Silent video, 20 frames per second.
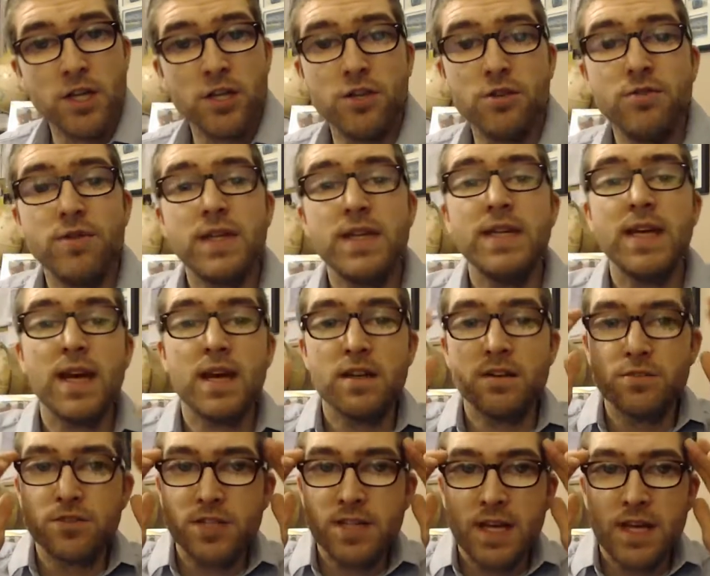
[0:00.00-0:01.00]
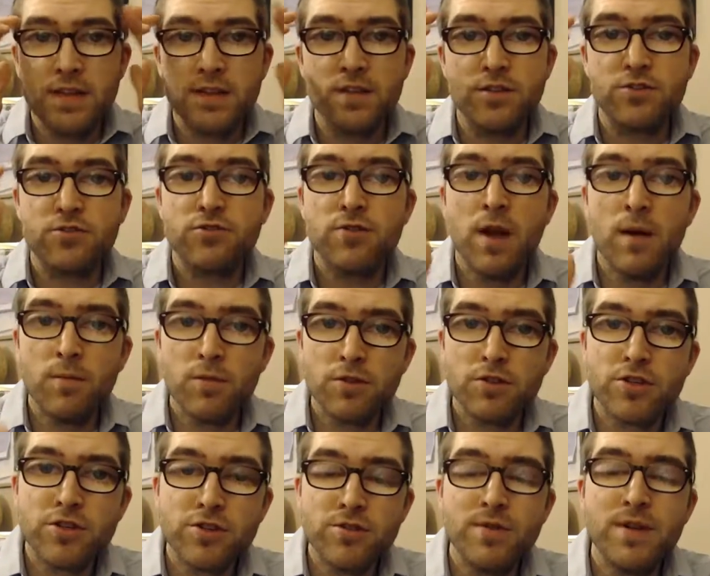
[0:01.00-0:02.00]
you need to understand the
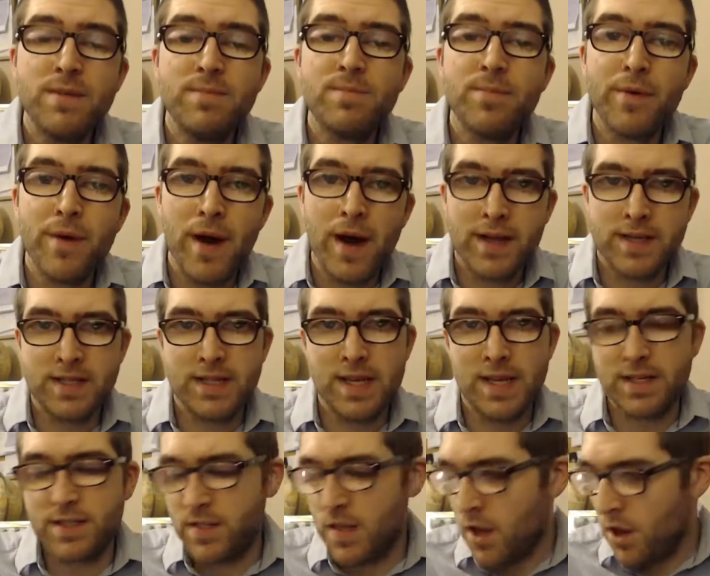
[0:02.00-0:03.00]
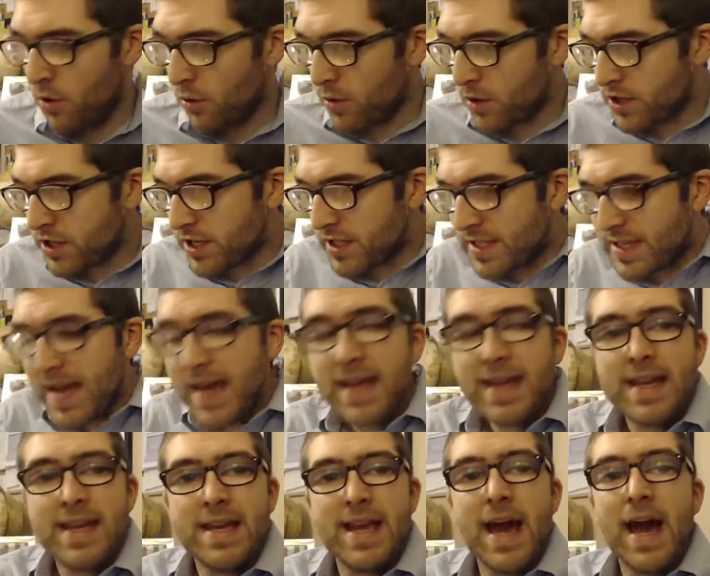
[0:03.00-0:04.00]
troubleshooting process, which is
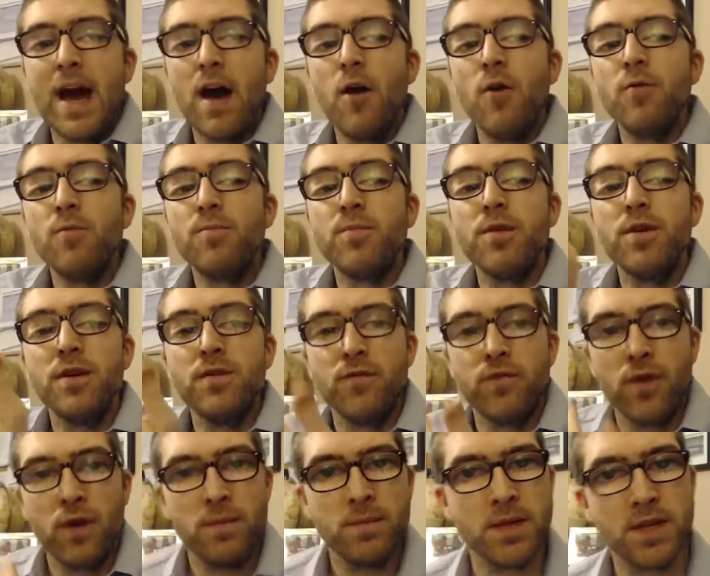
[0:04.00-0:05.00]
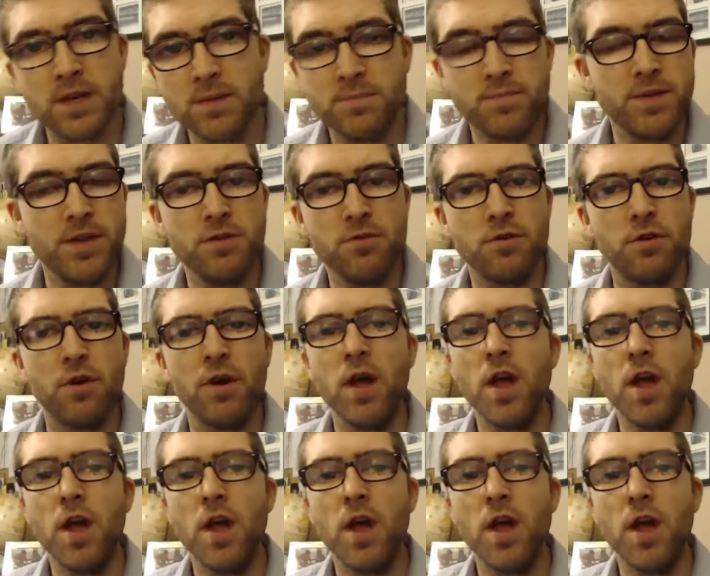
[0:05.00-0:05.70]
taking output from the computer,